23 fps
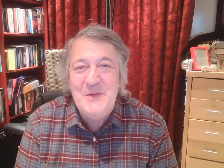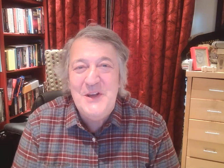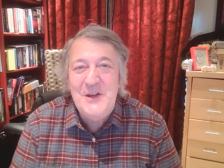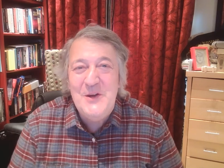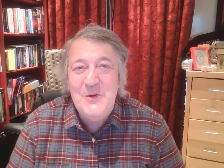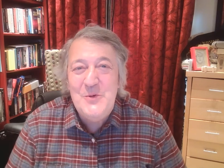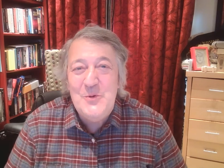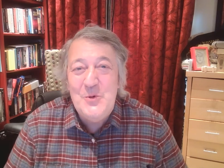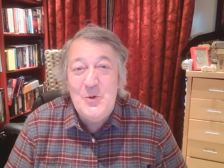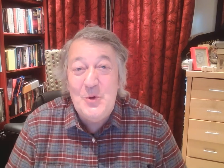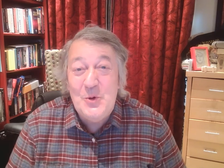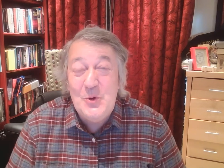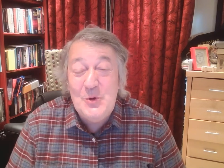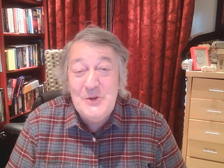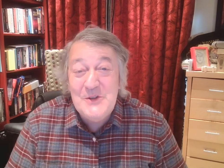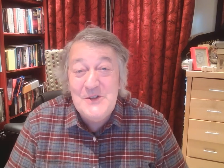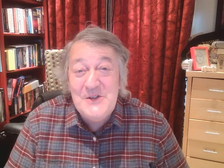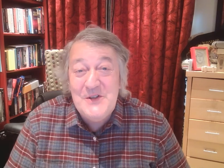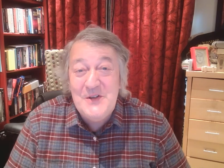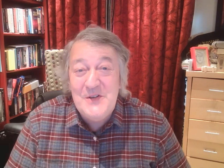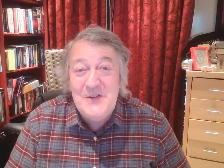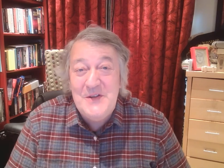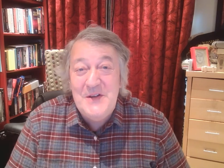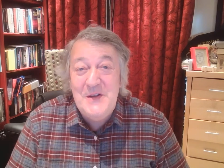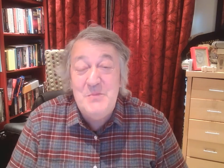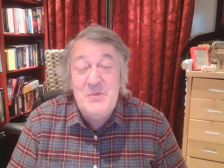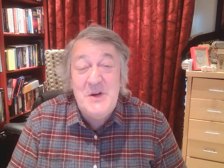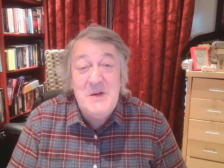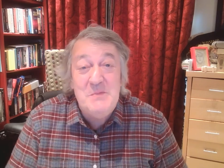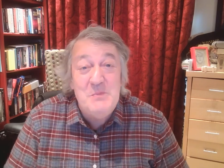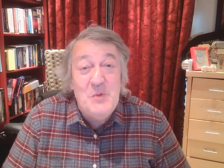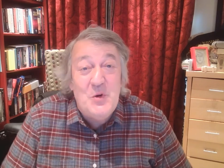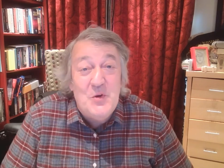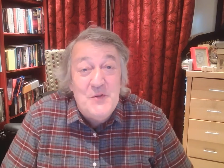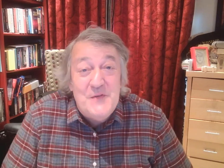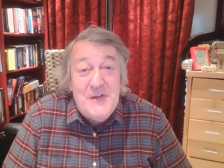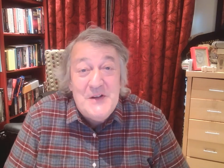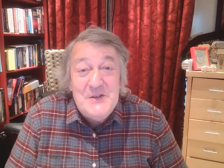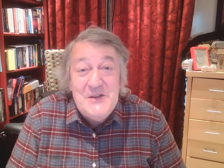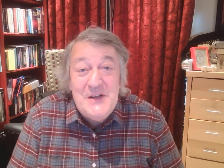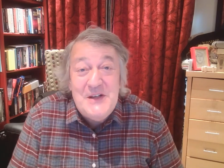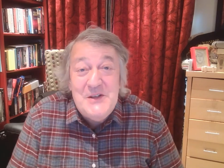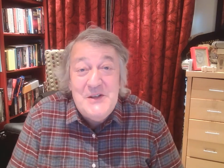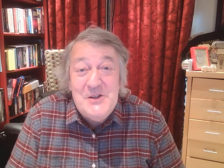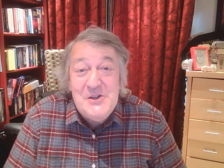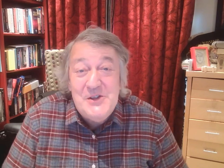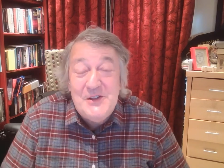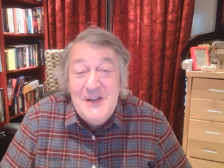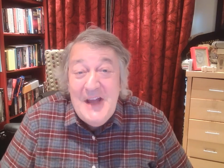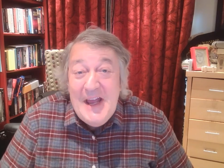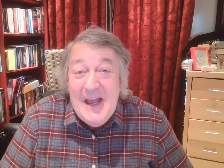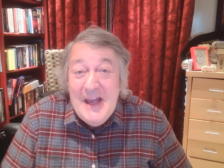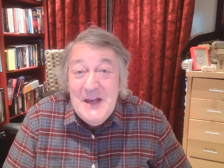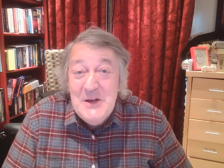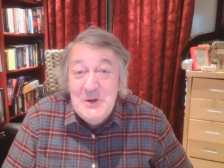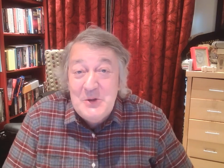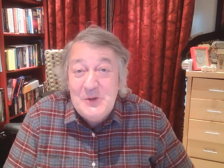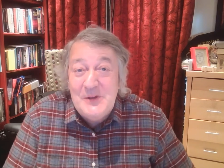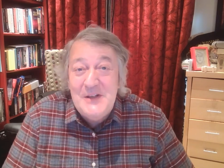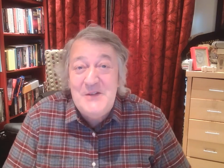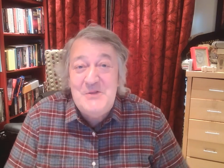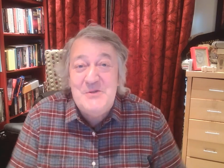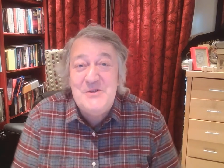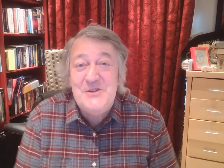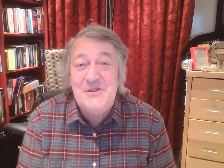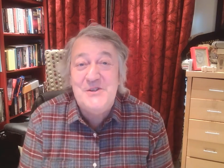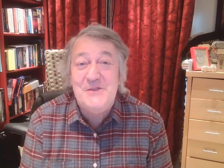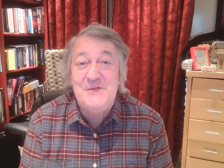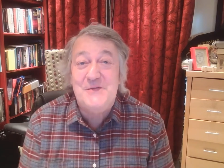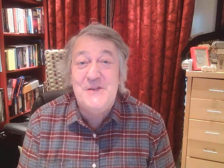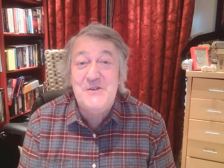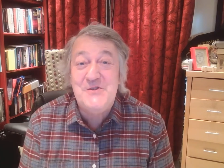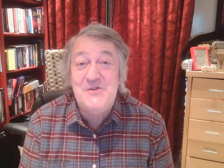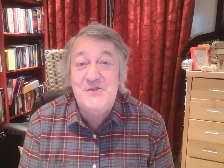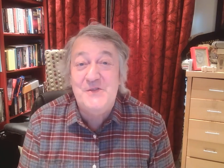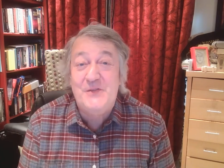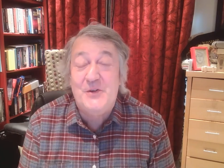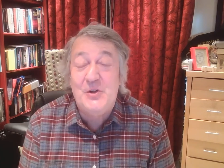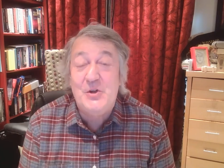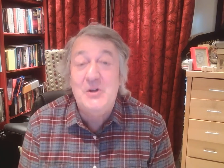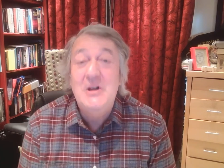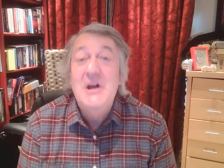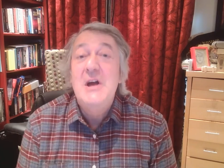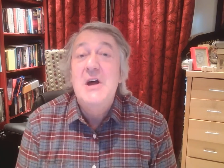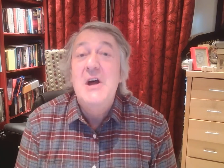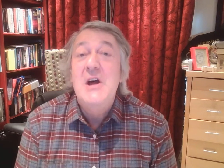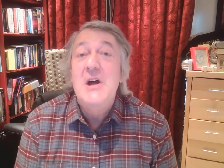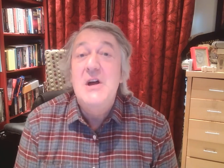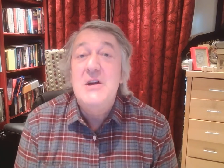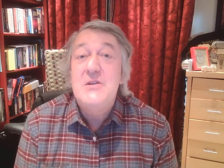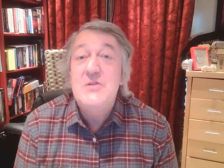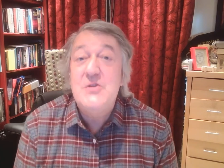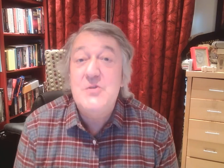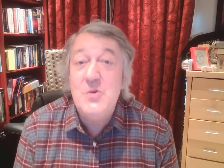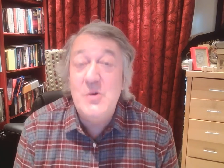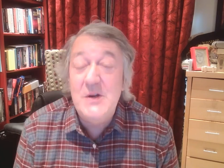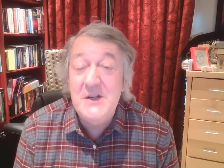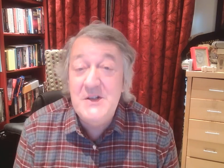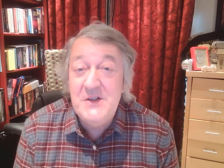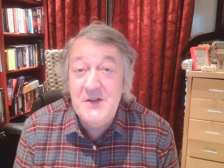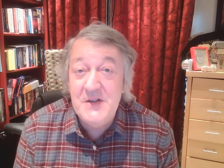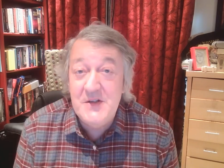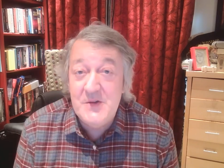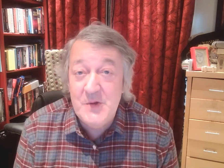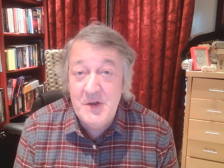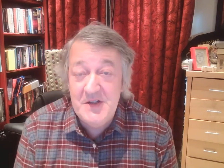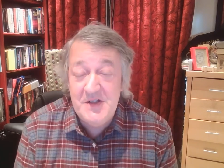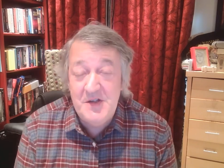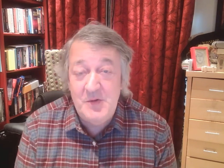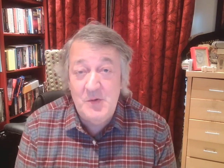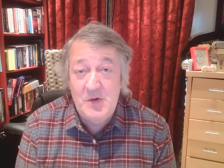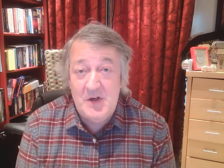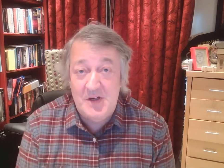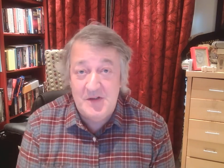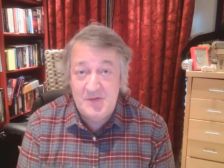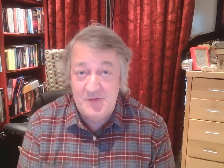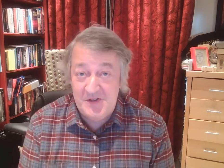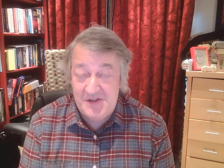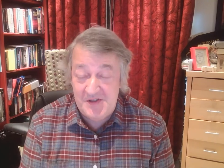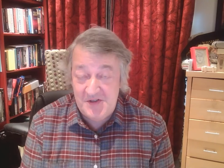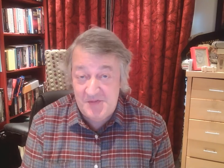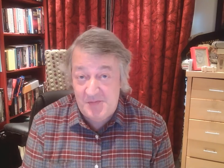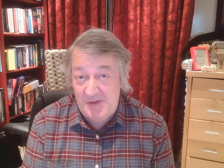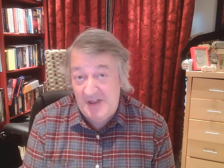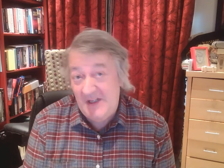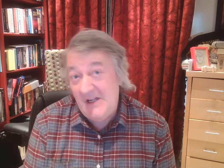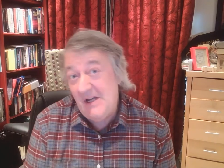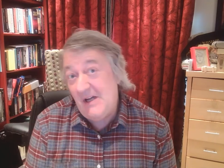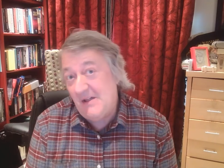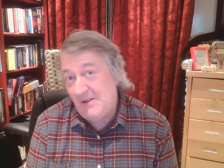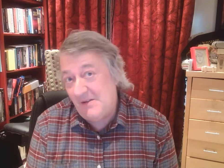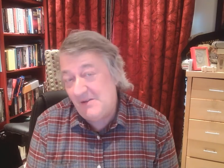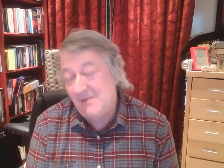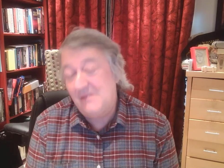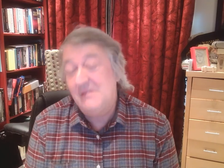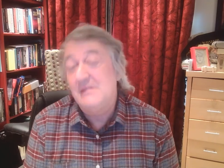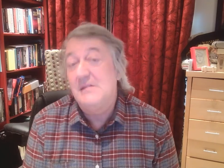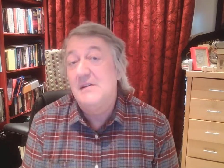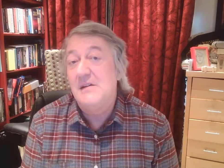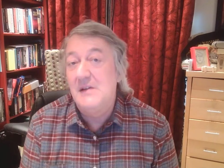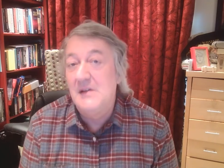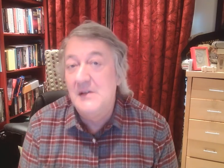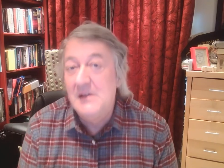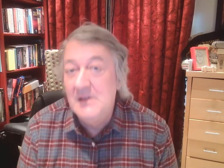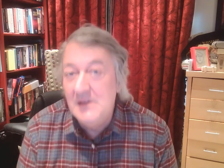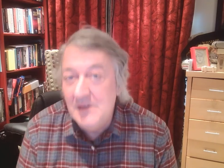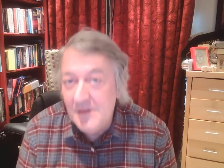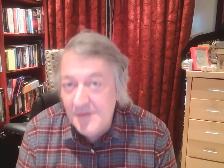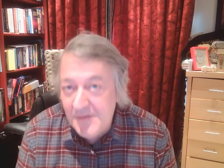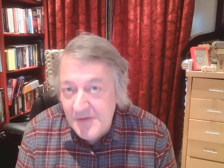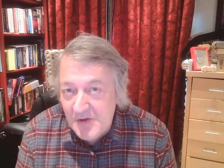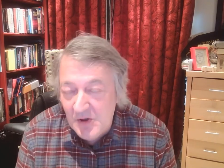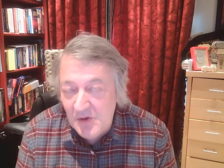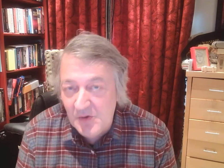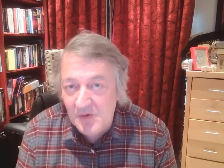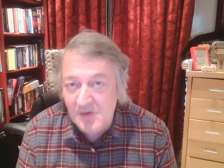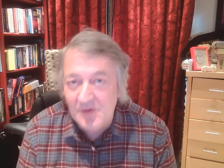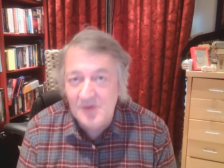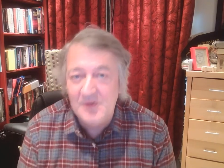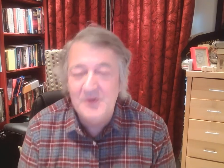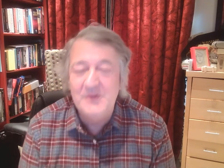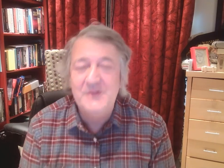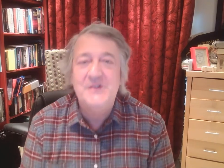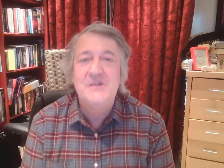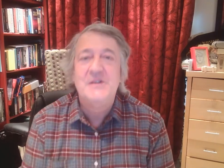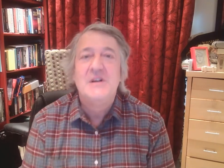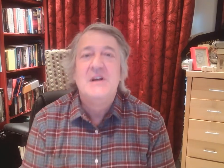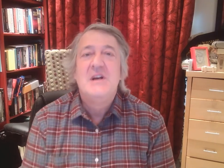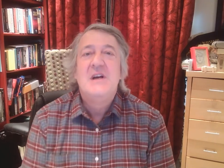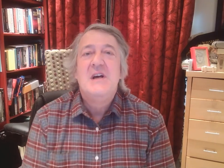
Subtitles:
you all to the Bryn Mawr Foundation Heon Literature Festival 2021, which is being held, of course,